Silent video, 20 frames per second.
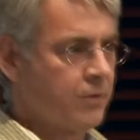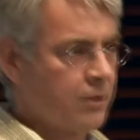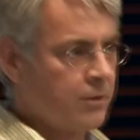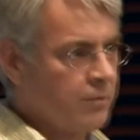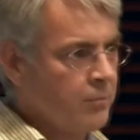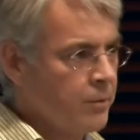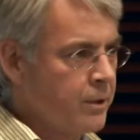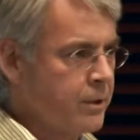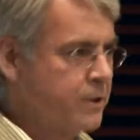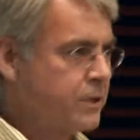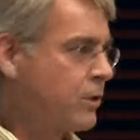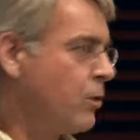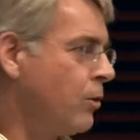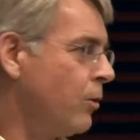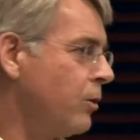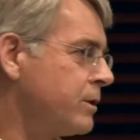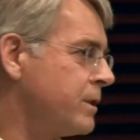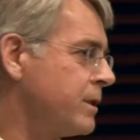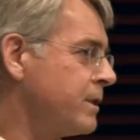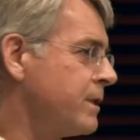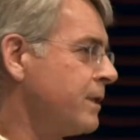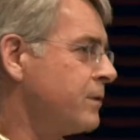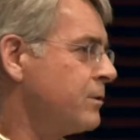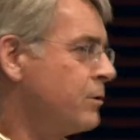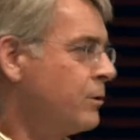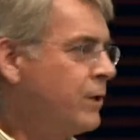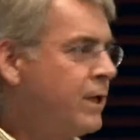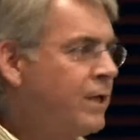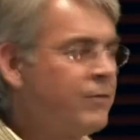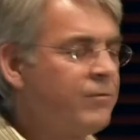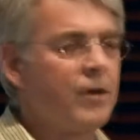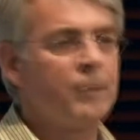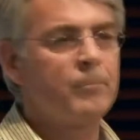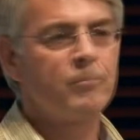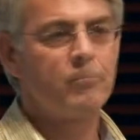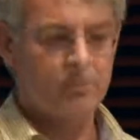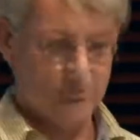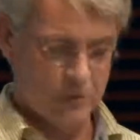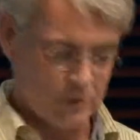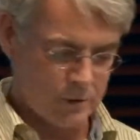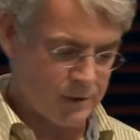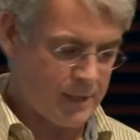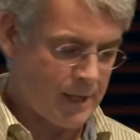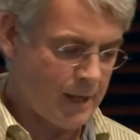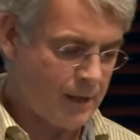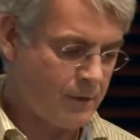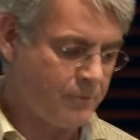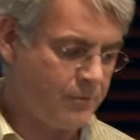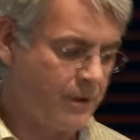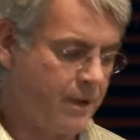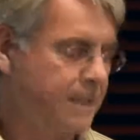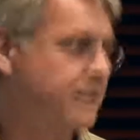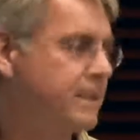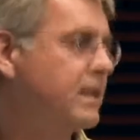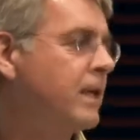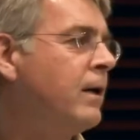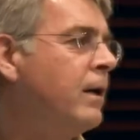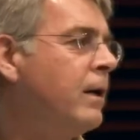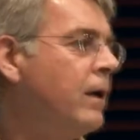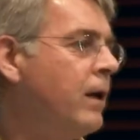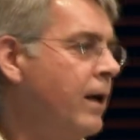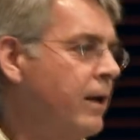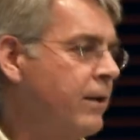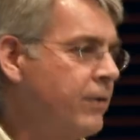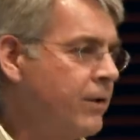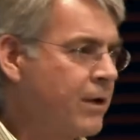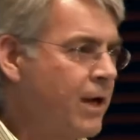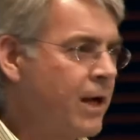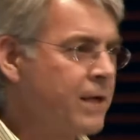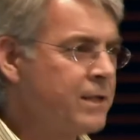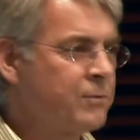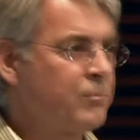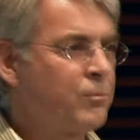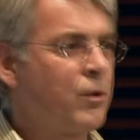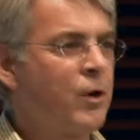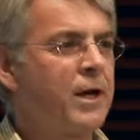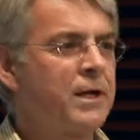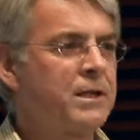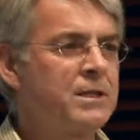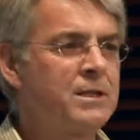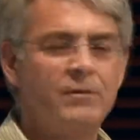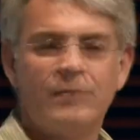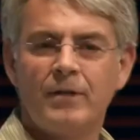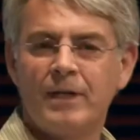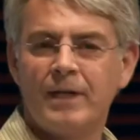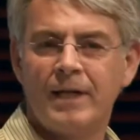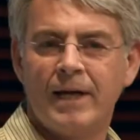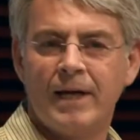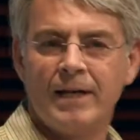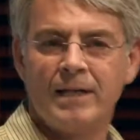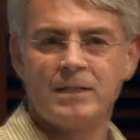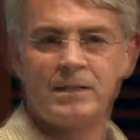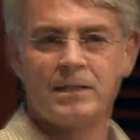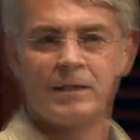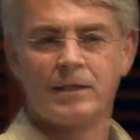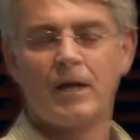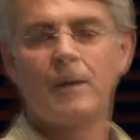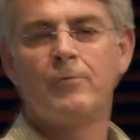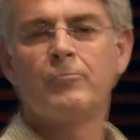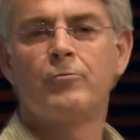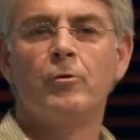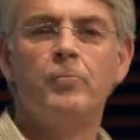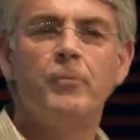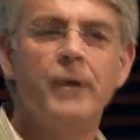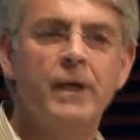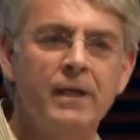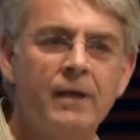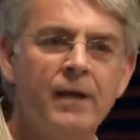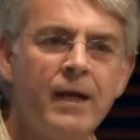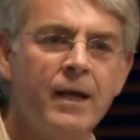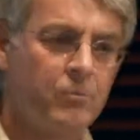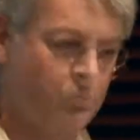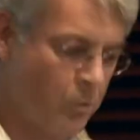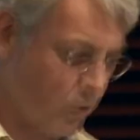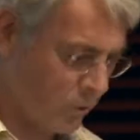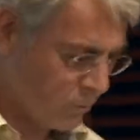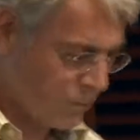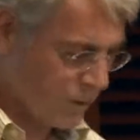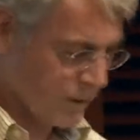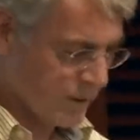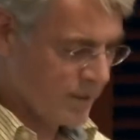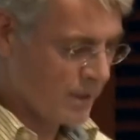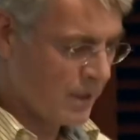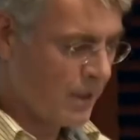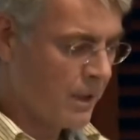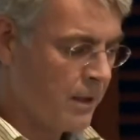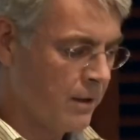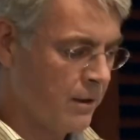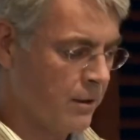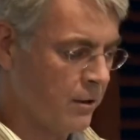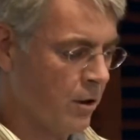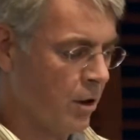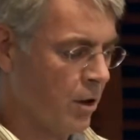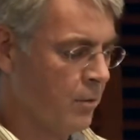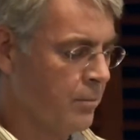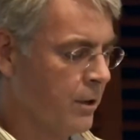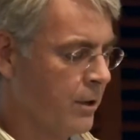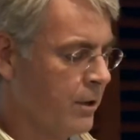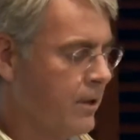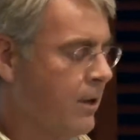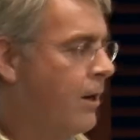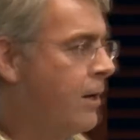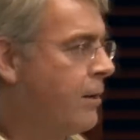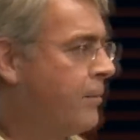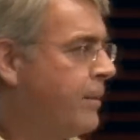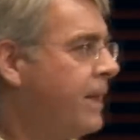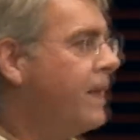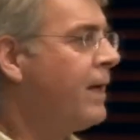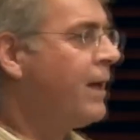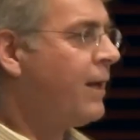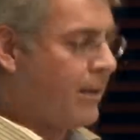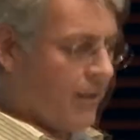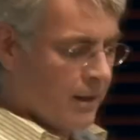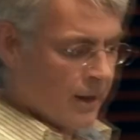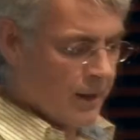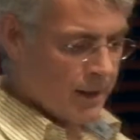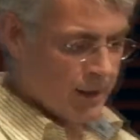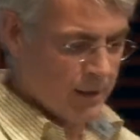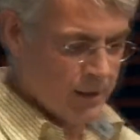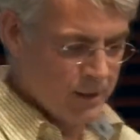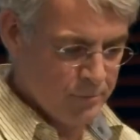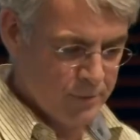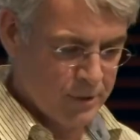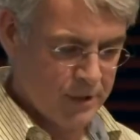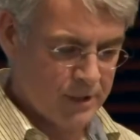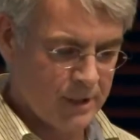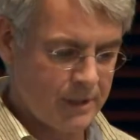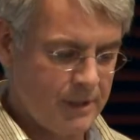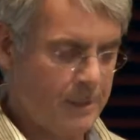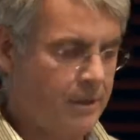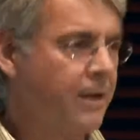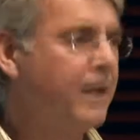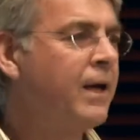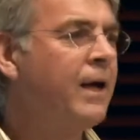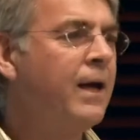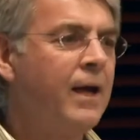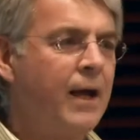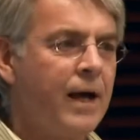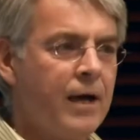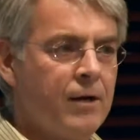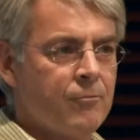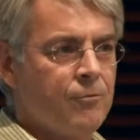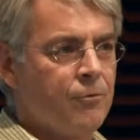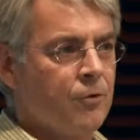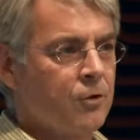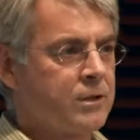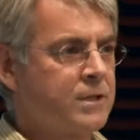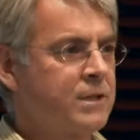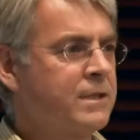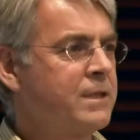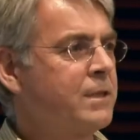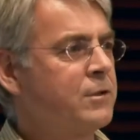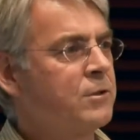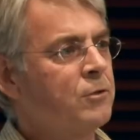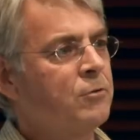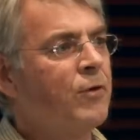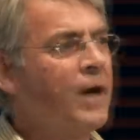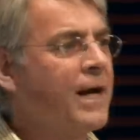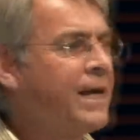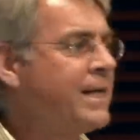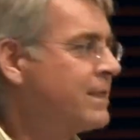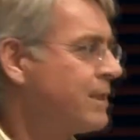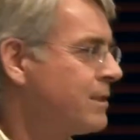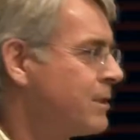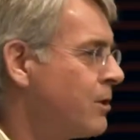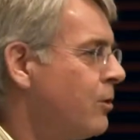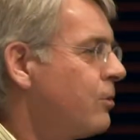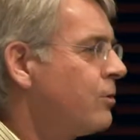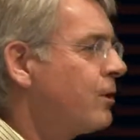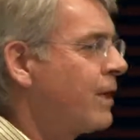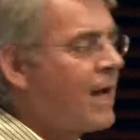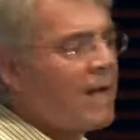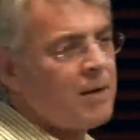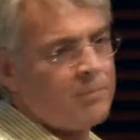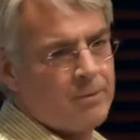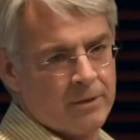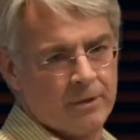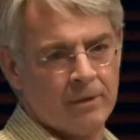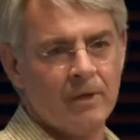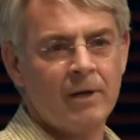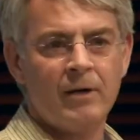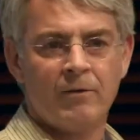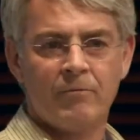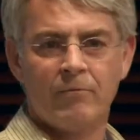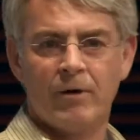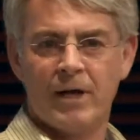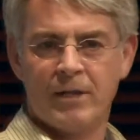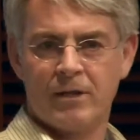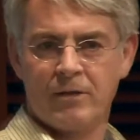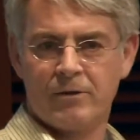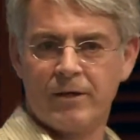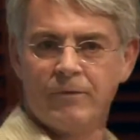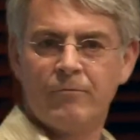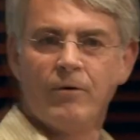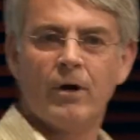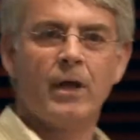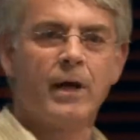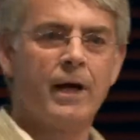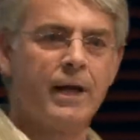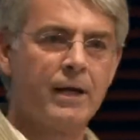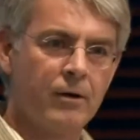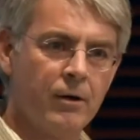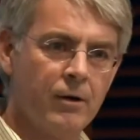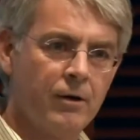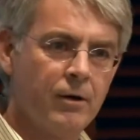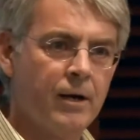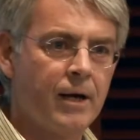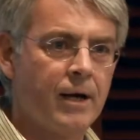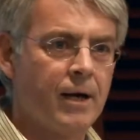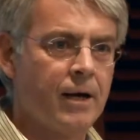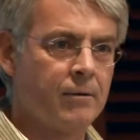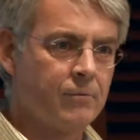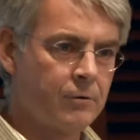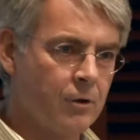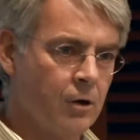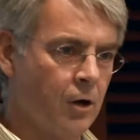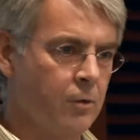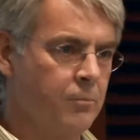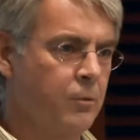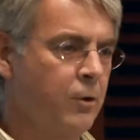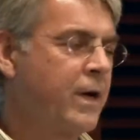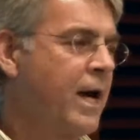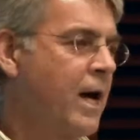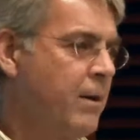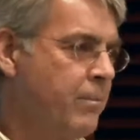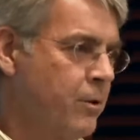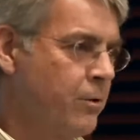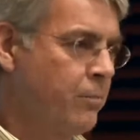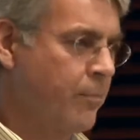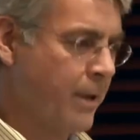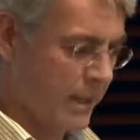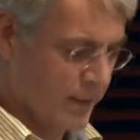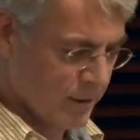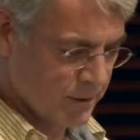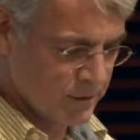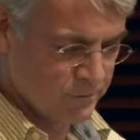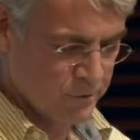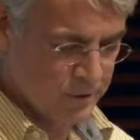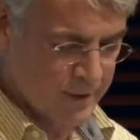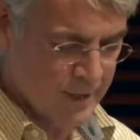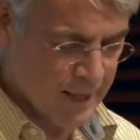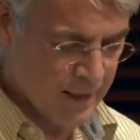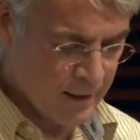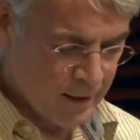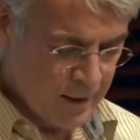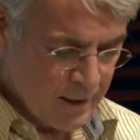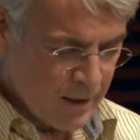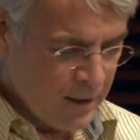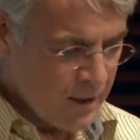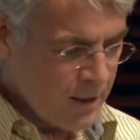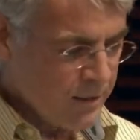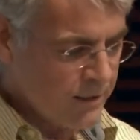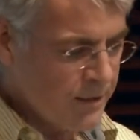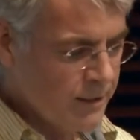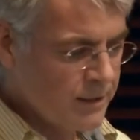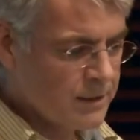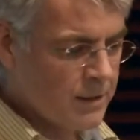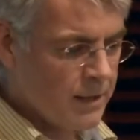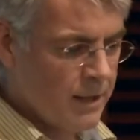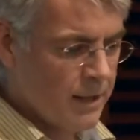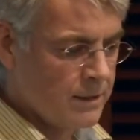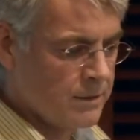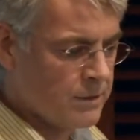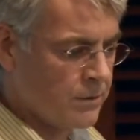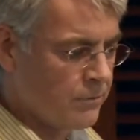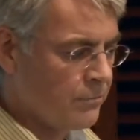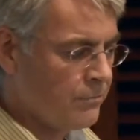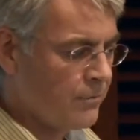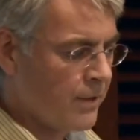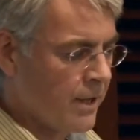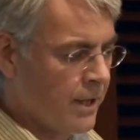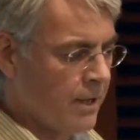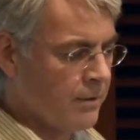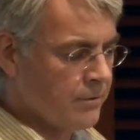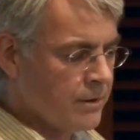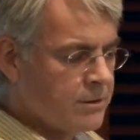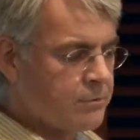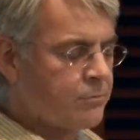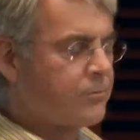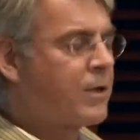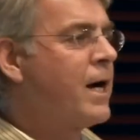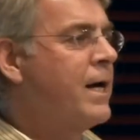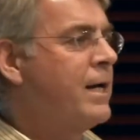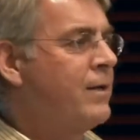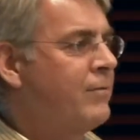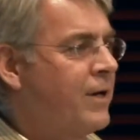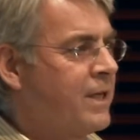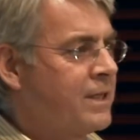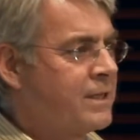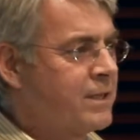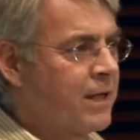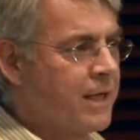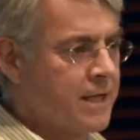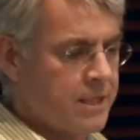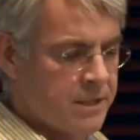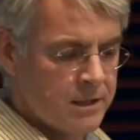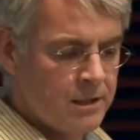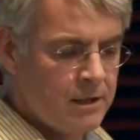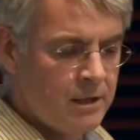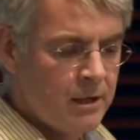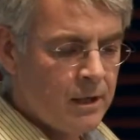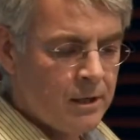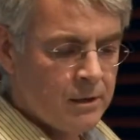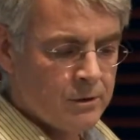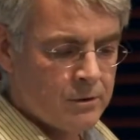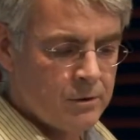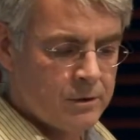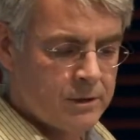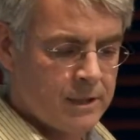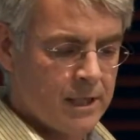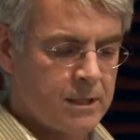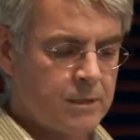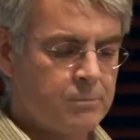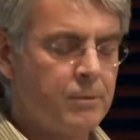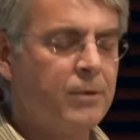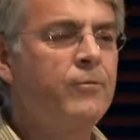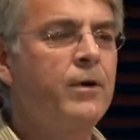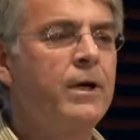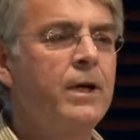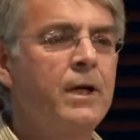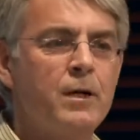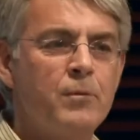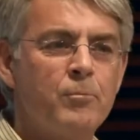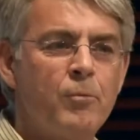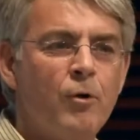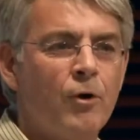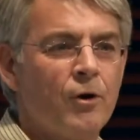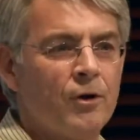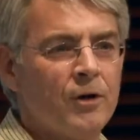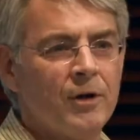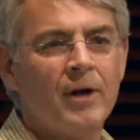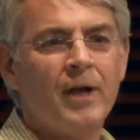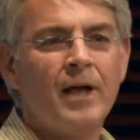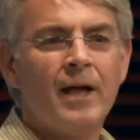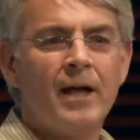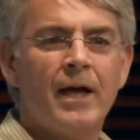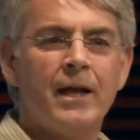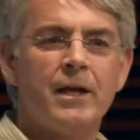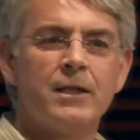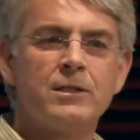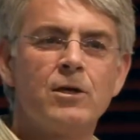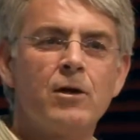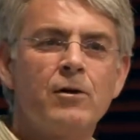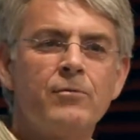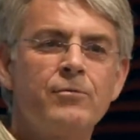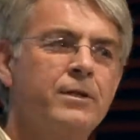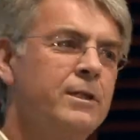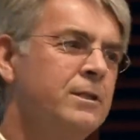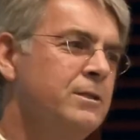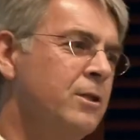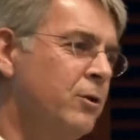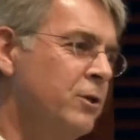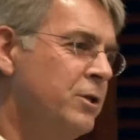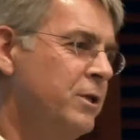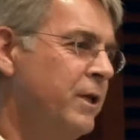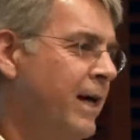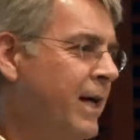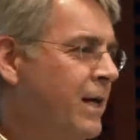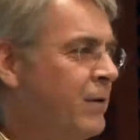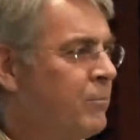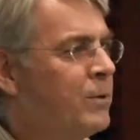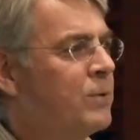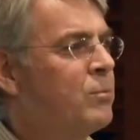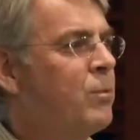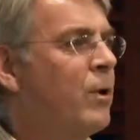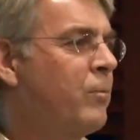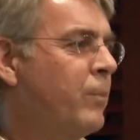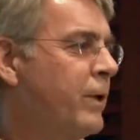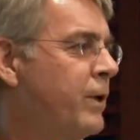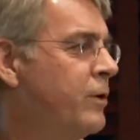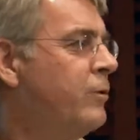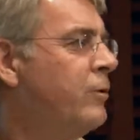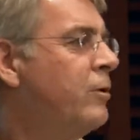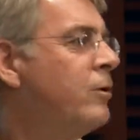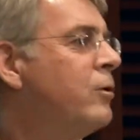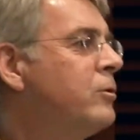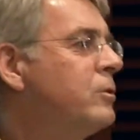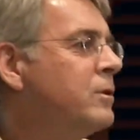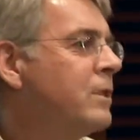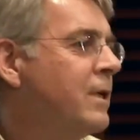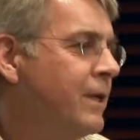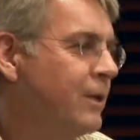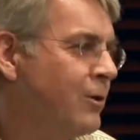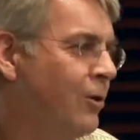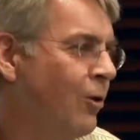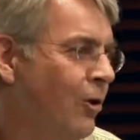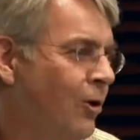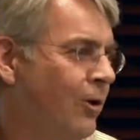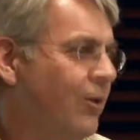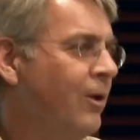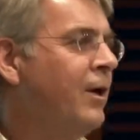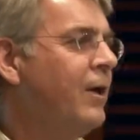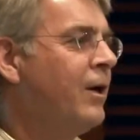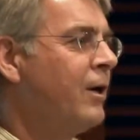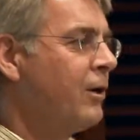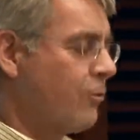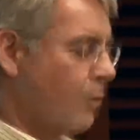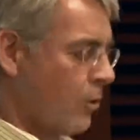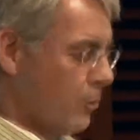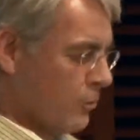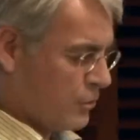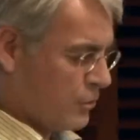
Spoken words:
which causes it to give up, to sacrifice the kinds of productivity gains that come from being networked with the global economy in particular, and forces it to raise its own capital rather than relying on global capital markets for that. And this kind of isolation turns out to be really important and is often associated with what we could loosely call growth